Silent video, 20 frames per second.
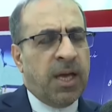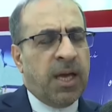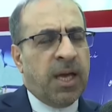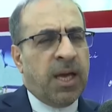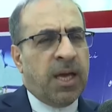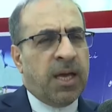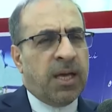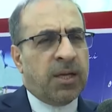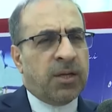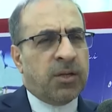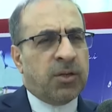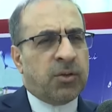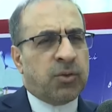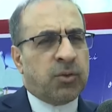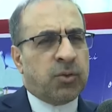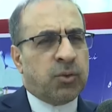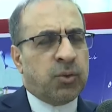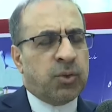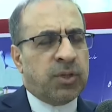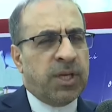Uh,
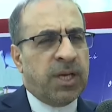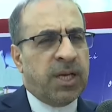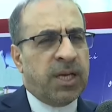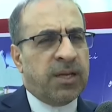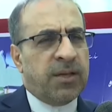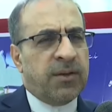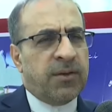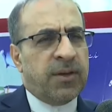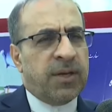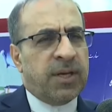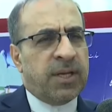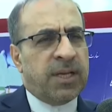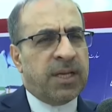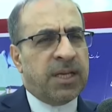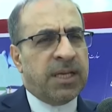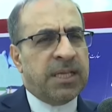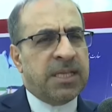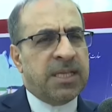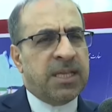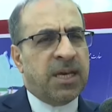today in
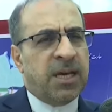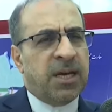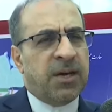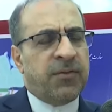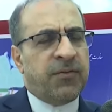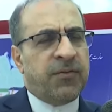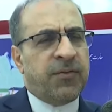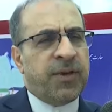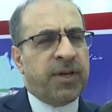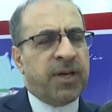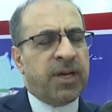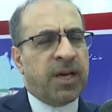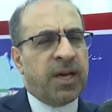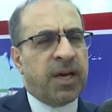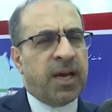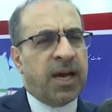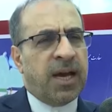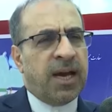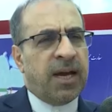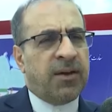India, we
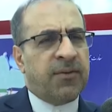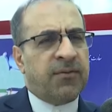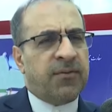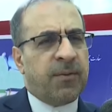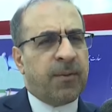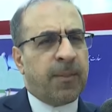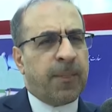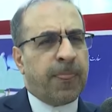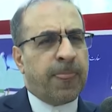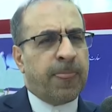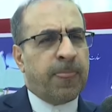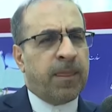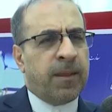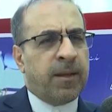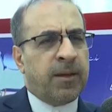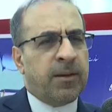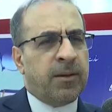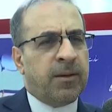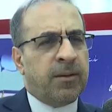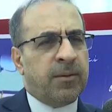have um,
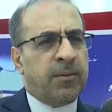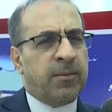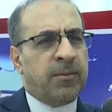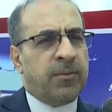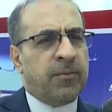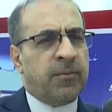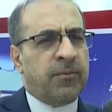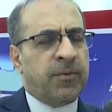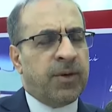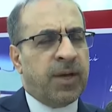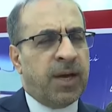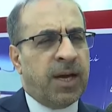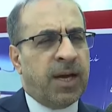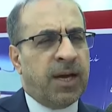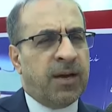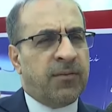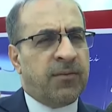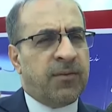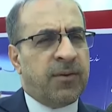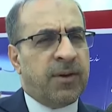uh, we
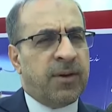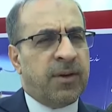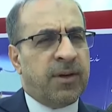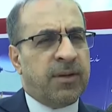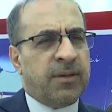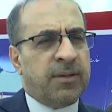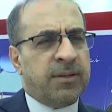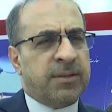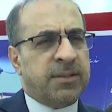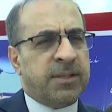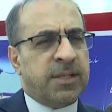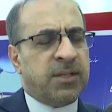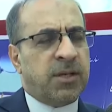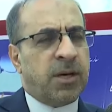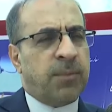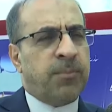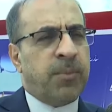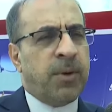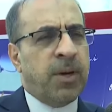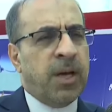have uh, set
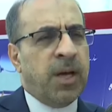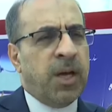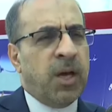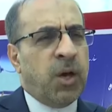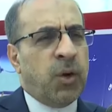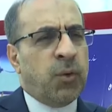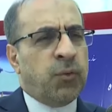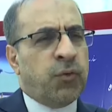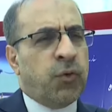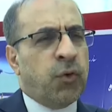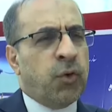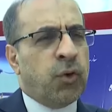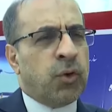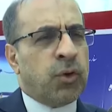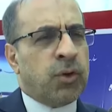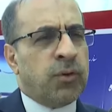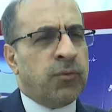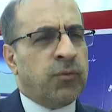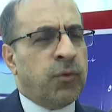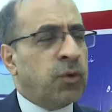up
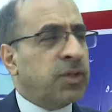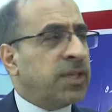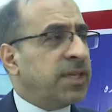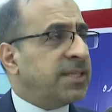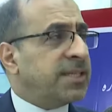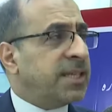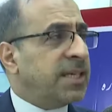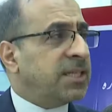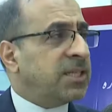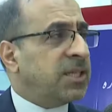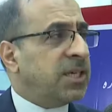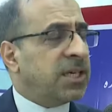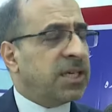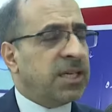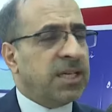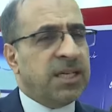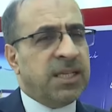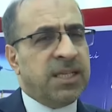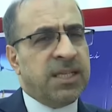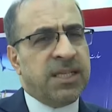four voting centers
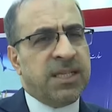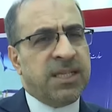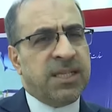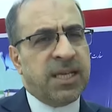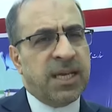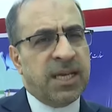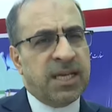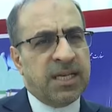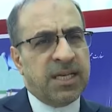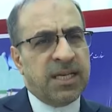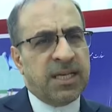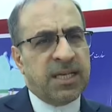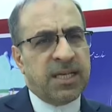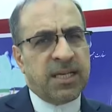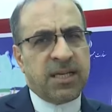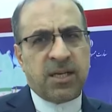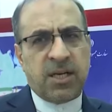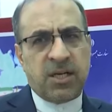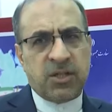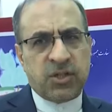in Delhi,
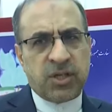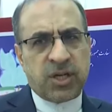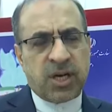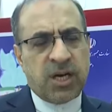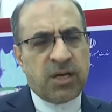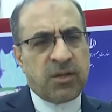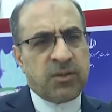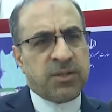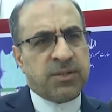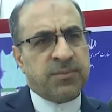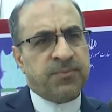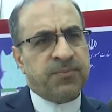in Culture House,